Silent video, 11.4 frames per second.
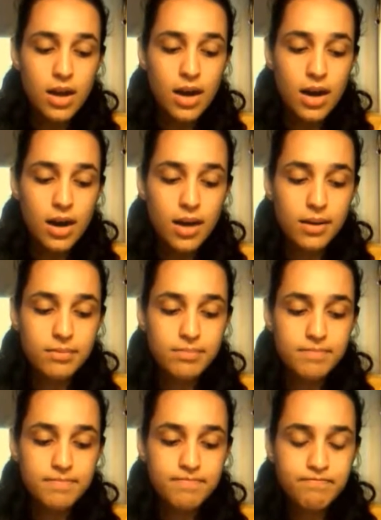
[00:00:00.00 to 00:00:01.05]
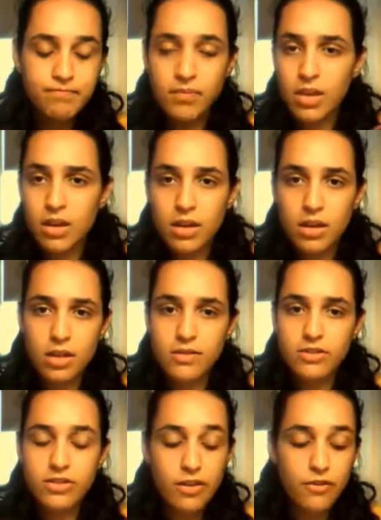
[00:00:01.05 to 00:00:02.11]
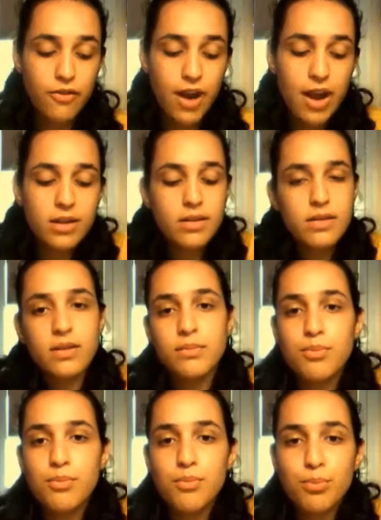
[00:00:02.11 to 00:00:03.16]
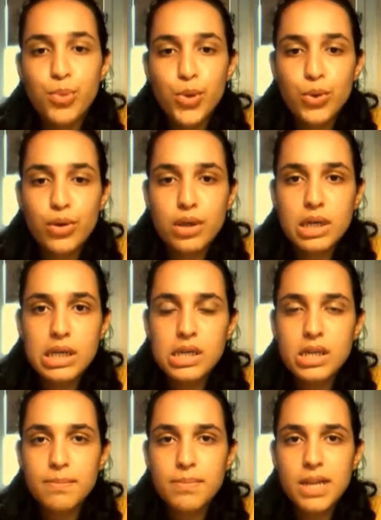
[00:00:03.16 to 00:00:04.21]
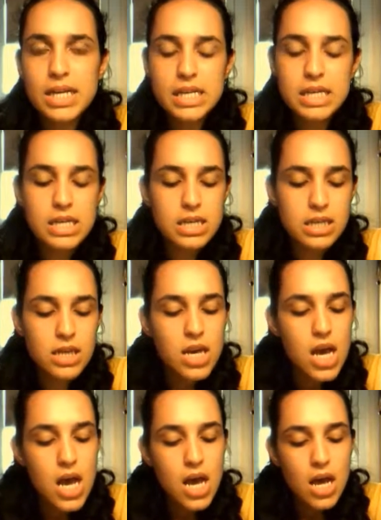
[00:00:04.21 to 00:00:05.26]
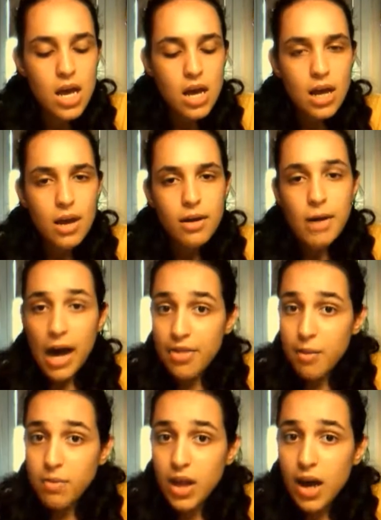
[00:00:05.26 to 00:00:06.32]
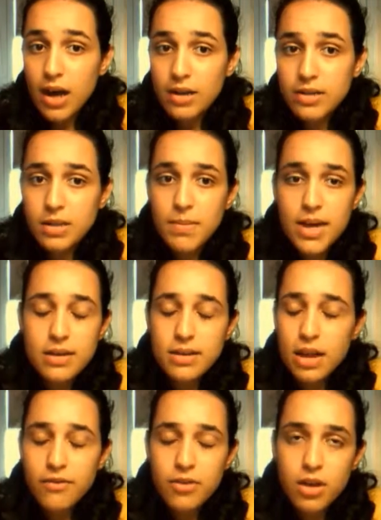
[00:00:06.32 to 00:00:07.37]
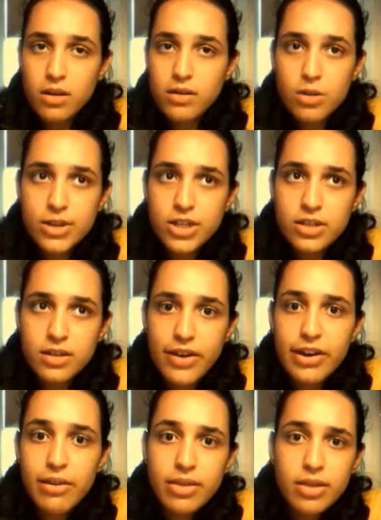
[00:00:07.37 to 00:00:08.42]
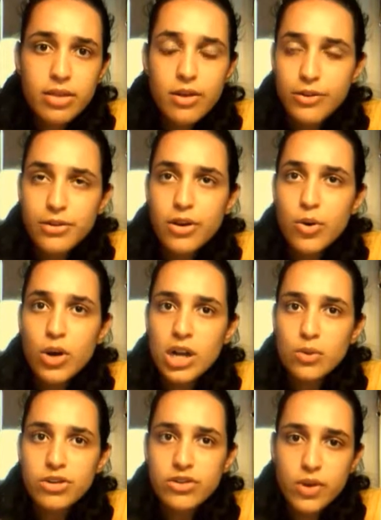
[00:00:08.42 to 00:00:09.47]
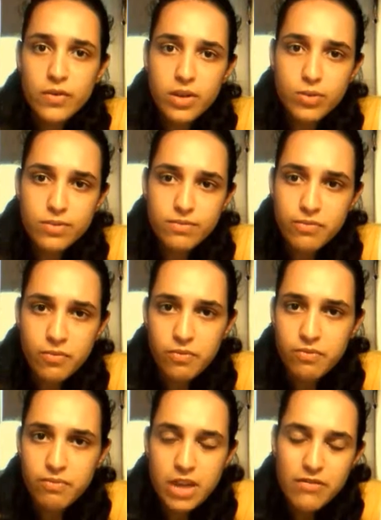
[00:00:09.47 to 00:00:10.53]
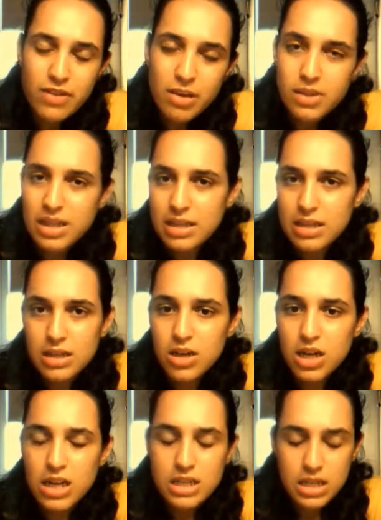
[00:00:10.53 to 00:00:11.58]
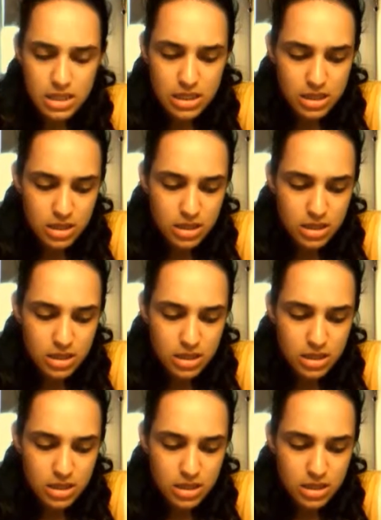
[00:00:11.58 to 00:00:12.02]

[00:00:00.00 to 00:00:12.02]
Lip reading: the different book places, other blogs. It makes life so much easier. I don't know what I would do if email did not exist.